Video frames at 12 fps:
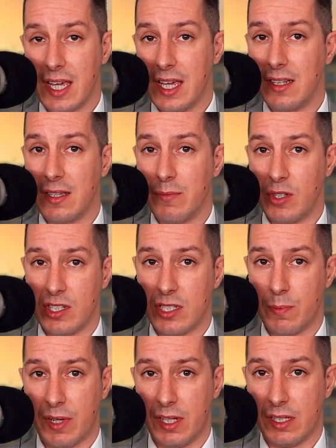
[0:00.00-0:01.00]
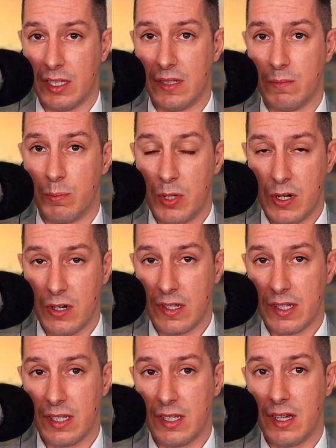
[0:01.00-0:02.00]
in the municipality of
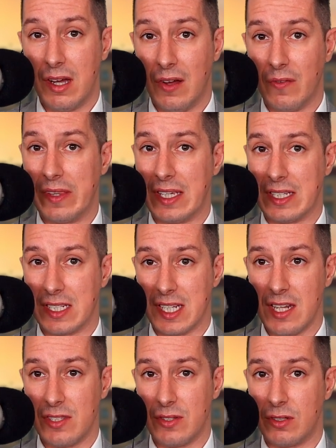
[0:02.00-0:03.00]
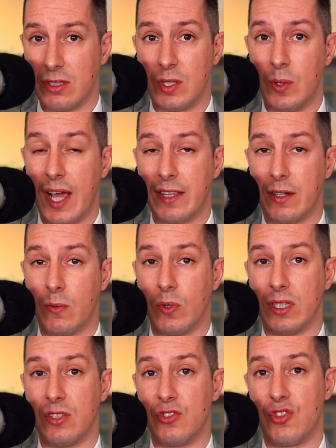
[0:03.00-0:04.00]
birth of the ancestor, together
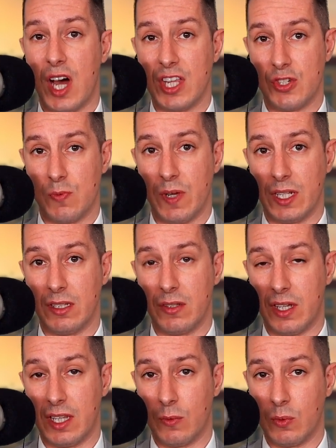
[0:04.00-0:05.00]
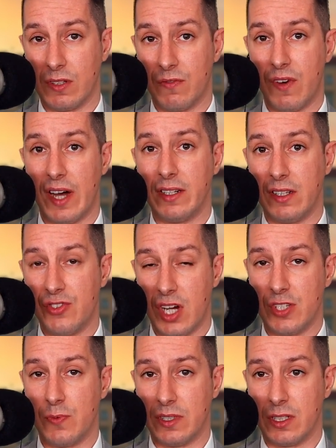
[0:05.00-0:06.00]
with the judgment, together with the final
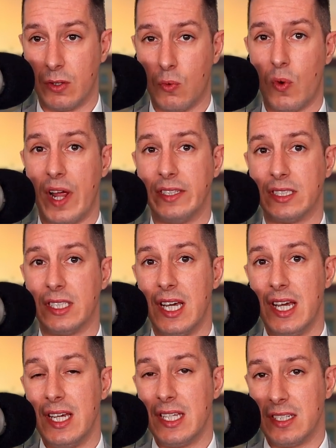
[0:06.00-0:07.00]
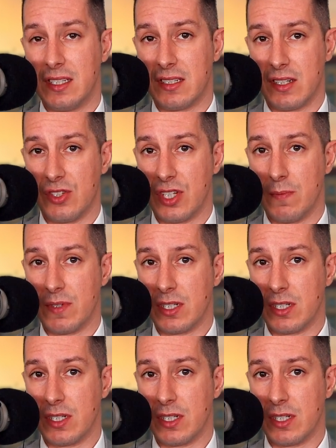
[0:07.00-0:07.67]
judgment that grants citizenship.